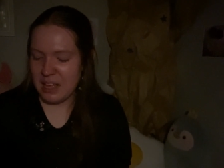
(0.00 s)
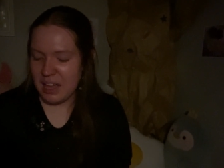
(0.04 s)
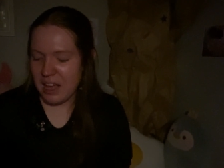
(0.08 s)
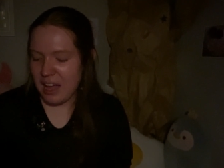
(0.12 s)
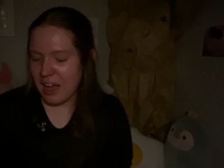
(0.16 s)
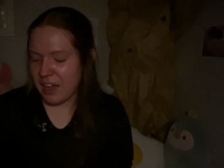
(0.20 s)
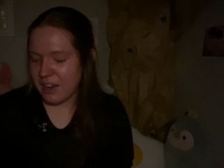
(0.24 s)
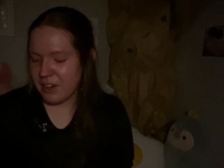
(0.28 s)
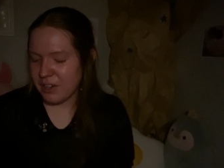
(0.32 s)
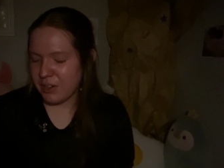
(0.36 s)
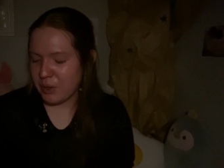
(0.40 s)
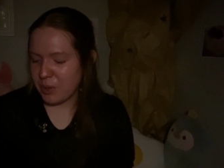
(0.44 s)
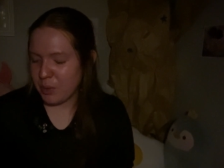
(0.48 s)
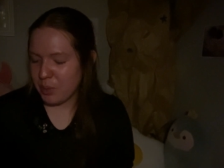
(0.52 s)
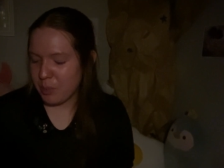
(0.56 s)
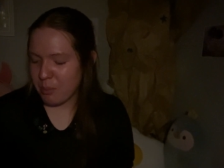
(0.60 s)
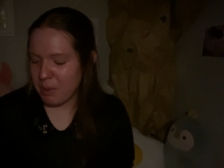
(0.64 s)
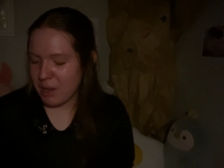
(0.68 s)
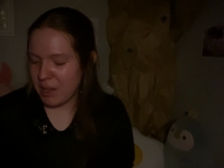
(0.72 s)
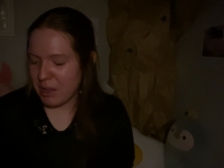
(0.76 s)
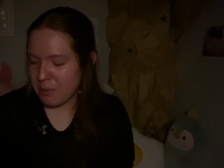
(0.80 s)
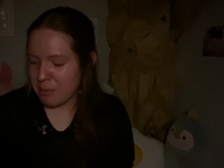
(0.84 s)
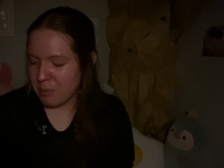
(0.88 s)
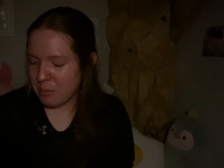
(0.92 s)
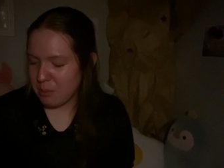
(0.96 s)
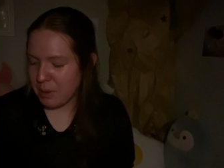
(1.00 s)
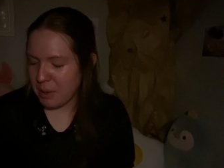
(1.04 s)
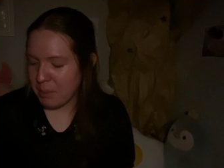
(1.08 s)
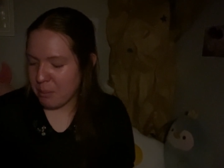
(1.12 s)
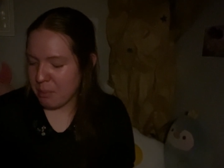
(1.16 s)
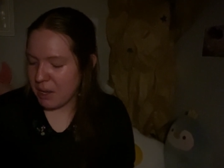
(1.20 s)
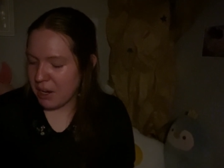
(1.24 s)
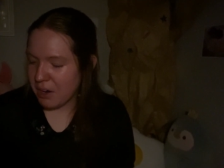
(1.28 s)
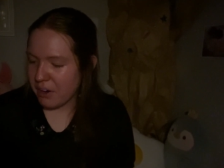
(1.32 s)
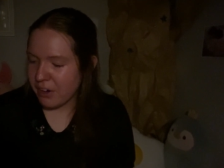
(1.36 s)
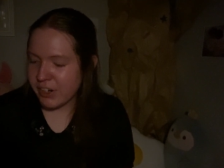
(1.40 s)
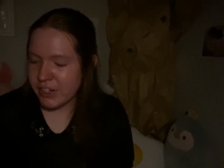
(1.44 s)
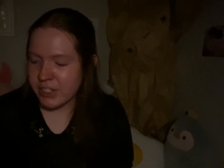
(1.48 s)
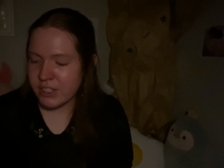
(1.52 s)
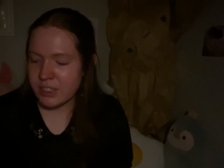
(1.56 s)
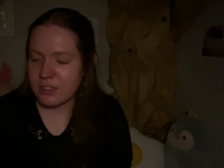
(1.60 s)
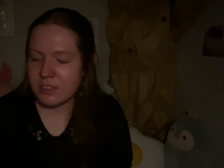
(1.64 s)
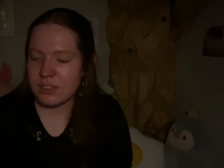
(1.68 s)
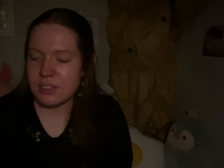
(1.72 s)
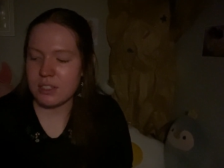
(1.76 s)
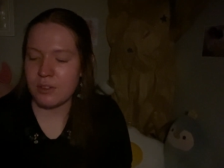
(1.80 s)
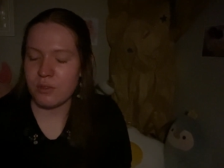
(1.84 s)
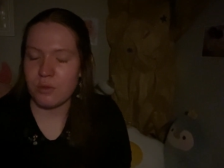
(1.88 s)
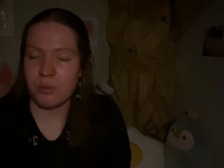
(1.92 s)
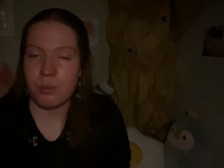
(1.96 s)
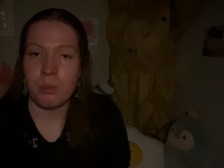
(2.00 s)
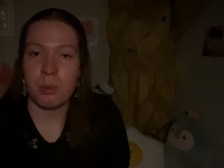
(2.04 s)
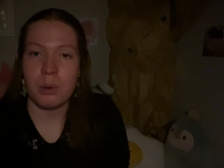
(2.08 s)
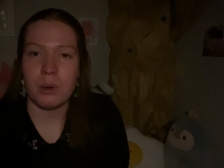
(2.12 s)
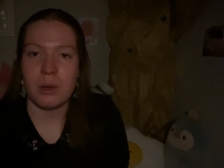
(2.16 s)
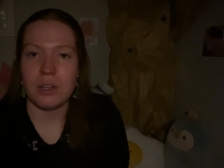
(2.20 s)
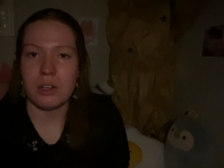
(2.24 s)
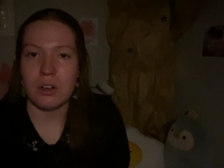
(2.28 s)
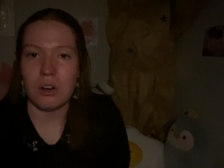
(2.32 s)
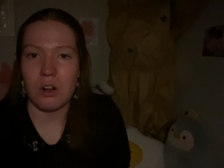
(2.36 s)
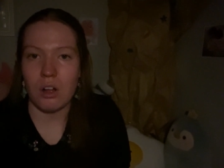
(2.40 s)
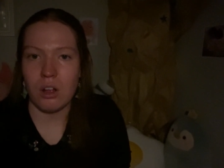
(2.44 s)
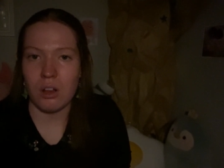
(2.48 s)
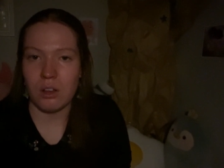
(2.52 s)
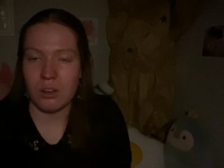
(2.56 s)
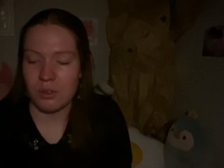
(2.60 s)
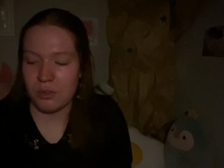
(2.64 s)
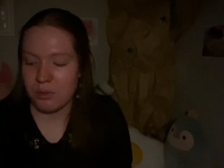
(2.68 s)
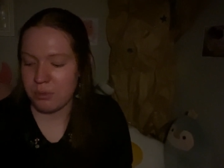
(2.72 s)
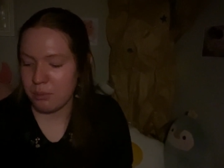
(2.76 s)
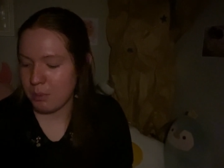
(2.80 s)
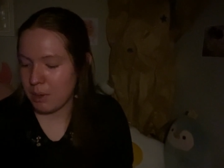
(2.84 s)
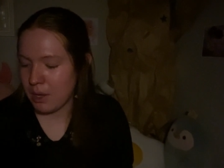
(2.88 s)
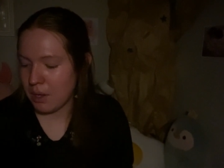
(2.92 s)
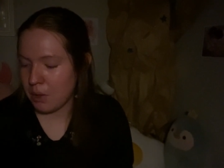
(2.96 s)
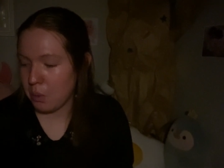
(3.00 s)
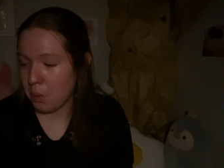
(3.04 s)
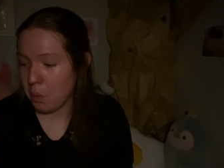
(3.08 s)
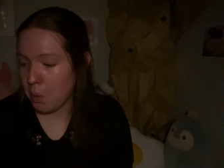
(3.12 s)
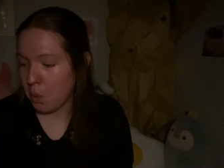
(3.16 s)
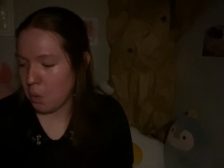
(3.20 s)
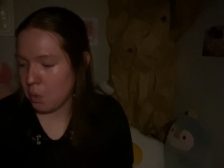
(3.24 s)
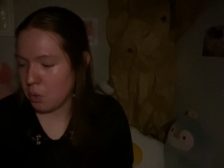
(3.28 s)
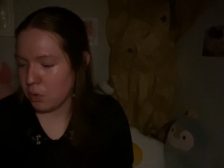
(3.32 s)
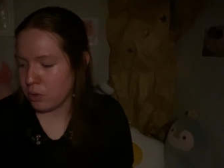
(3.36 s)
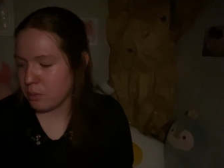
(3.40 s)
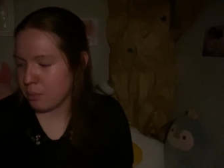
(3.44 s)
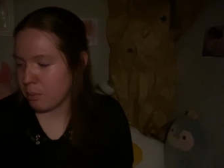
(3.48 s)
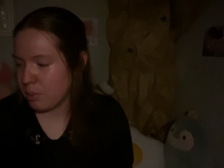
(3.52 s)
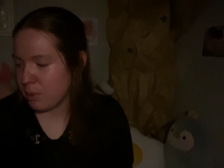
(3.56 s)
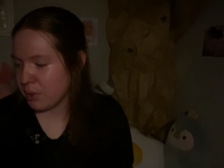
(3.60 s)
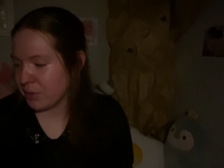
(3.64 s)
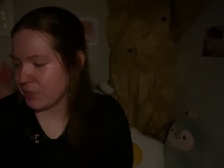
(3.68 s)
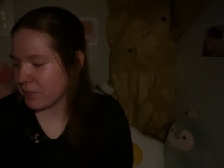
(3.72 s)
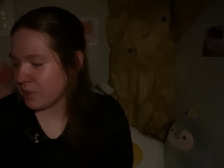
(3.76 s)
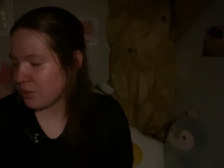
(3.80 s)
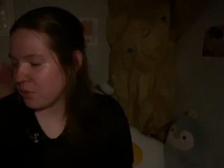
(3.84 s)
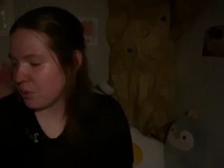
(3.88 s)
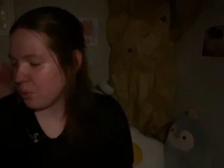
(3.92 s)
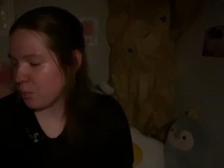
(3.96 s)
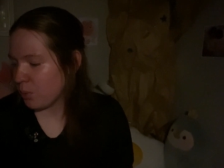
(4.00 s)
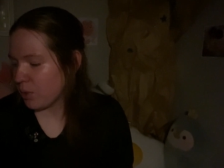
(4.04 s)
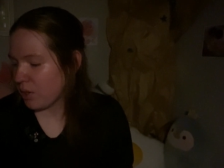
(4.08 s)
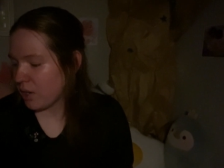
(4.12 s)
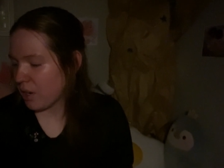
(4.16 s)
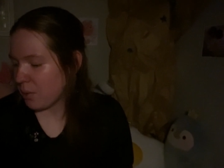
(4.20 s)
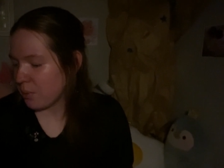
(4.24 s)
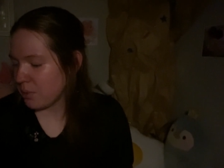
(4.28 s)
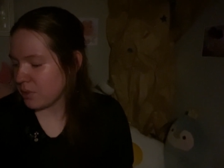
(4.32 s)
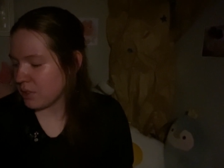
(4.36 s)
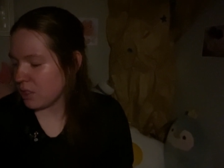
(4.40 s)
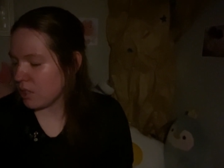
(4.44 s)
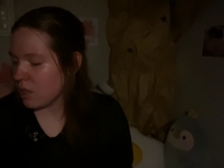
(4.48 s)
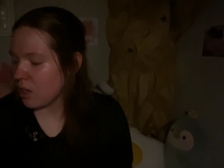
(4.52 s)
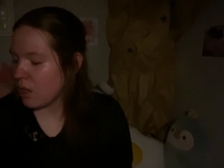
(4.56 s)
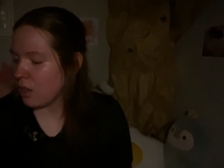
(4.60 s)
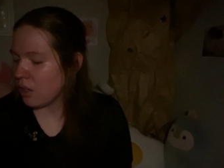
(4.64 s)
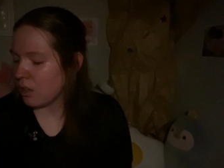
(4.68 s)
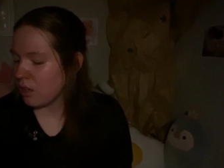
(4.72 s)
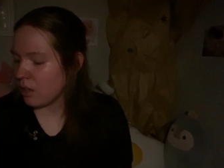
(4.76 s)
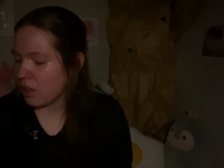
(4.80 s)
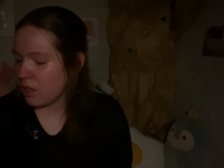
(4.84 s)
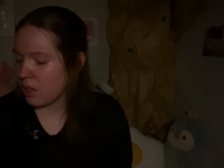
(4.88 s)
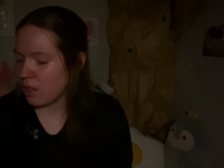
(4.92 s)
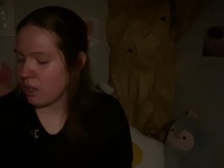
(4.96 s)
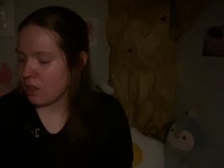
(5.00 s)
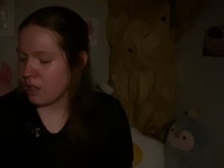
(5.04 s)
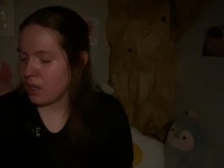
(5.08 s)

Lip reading: I don't know, my parents have put all of my old books from when I was young